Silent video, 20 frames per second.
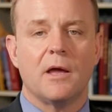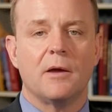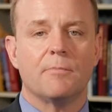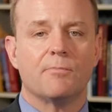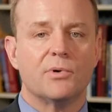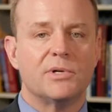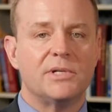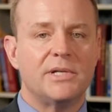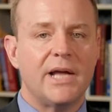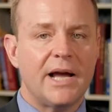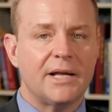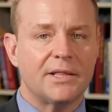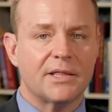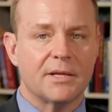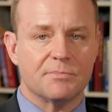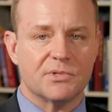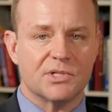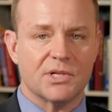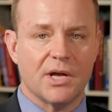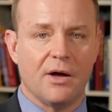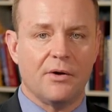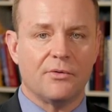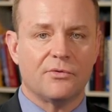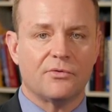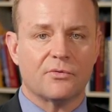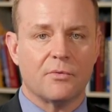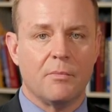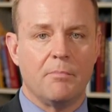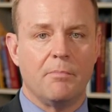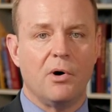and protect
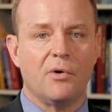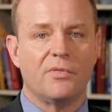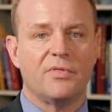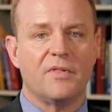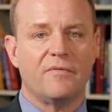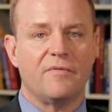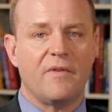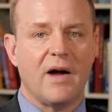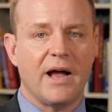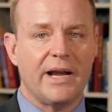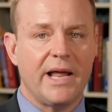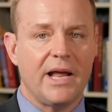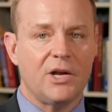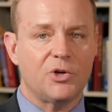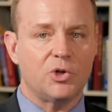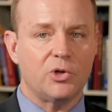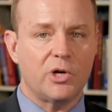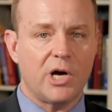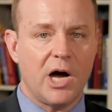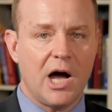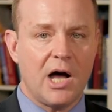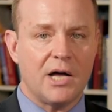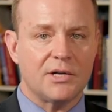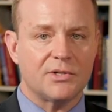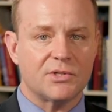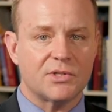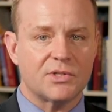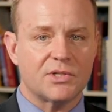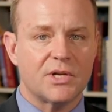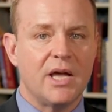themselves from both the financial
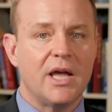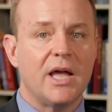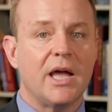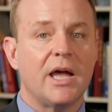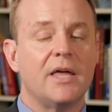costs